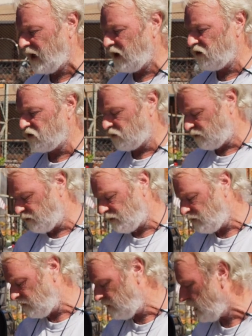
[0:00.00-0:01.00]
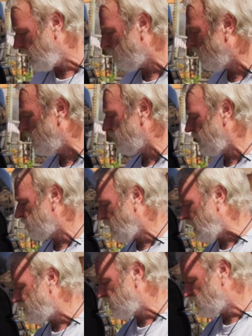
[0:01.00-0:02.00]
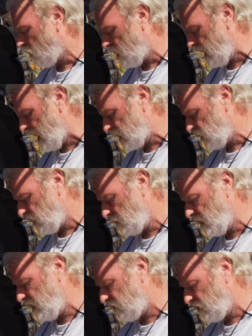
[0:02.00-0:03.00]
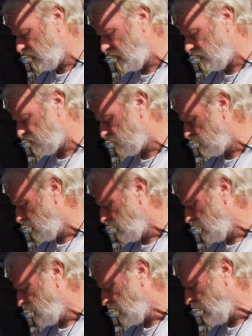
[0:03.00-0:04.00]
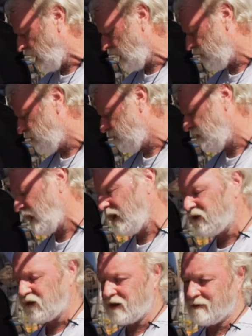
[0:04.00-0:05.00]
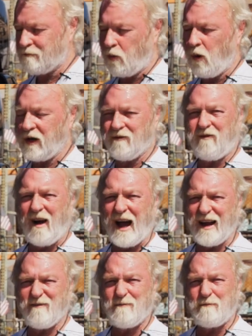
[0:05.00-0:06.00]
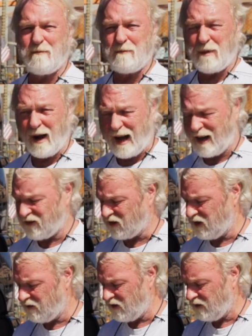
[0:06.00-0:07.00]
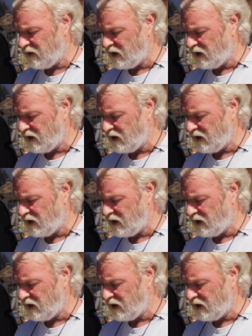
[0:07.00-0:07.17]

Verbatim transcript: is it's off the chart actually, but it's it's uh, it's 0.5 positive